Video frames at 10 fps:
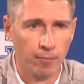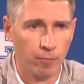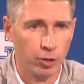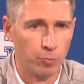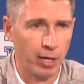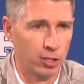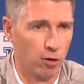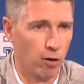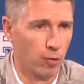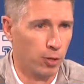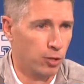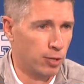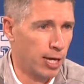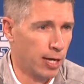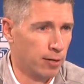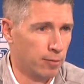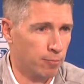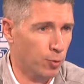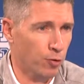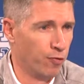which makes it hard when you can't
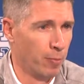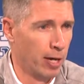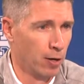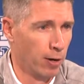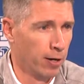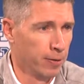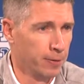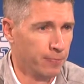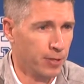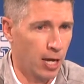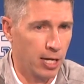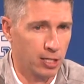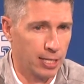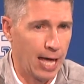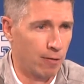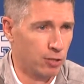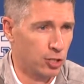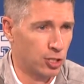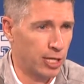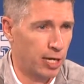move him anywhere, and he's allowed to
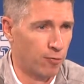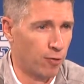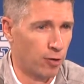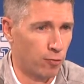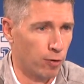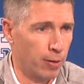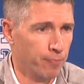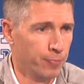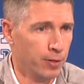just stand in front of the rim.